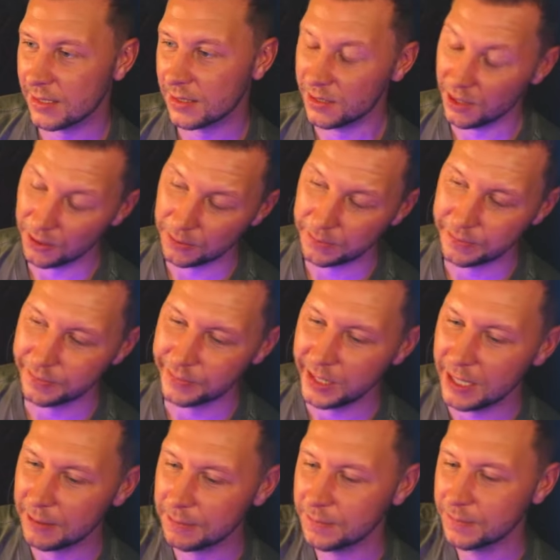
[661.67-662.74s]
So
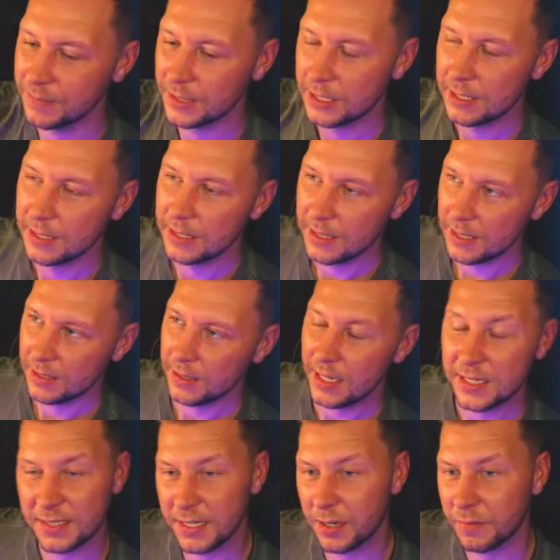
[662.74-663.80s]
yeah
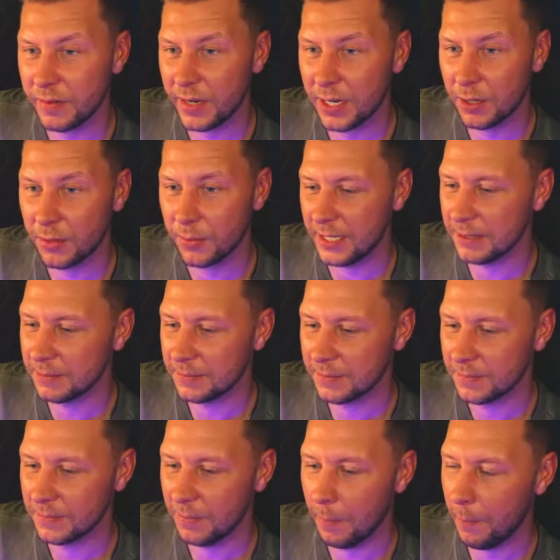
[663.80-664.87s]
that's Terrifier 3.
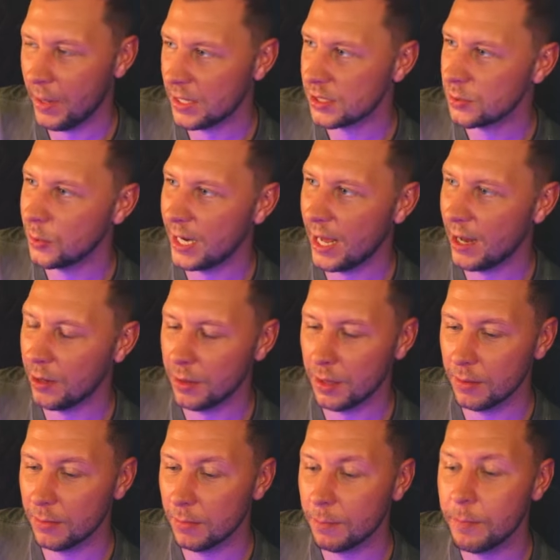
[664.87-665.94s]
Best one out of
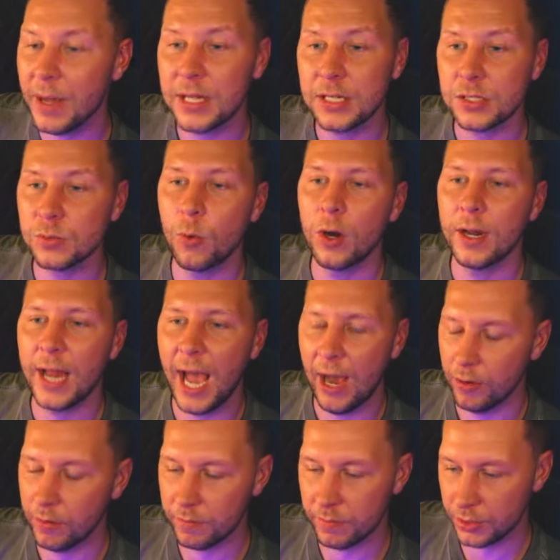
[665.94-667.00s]
the best one
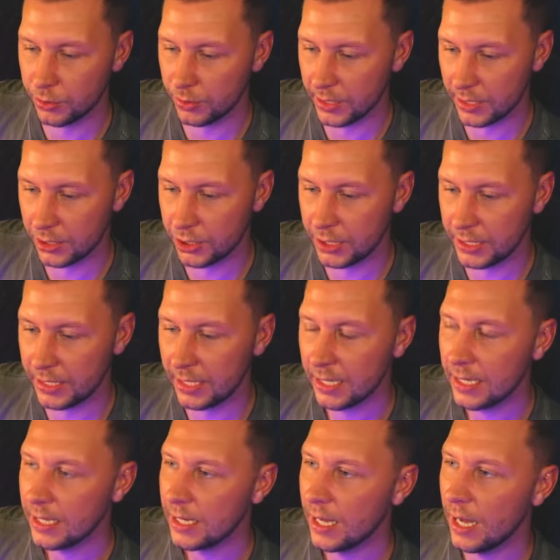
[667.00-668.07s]
out of the trilogy,
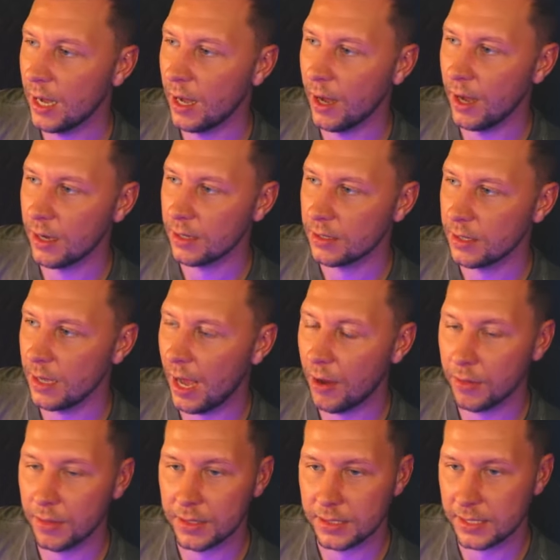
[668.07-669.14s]
uh, out of
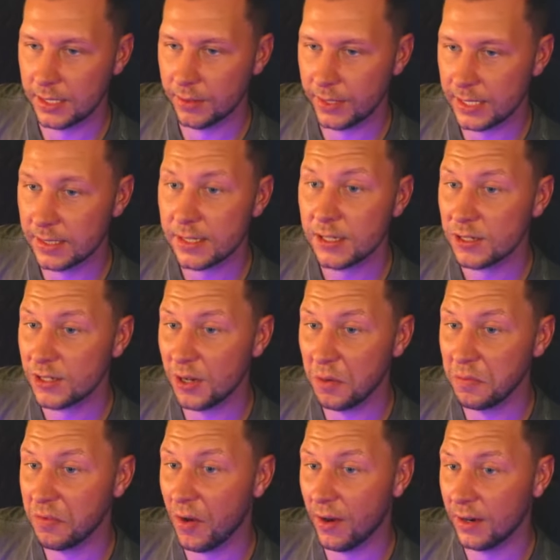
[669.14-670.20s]
the series so
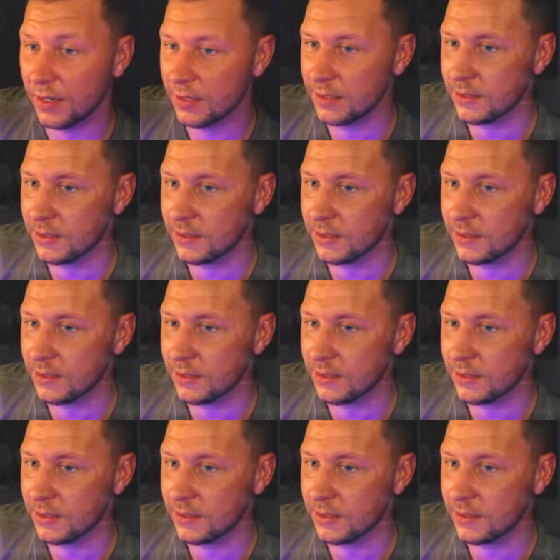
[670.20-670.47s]
far.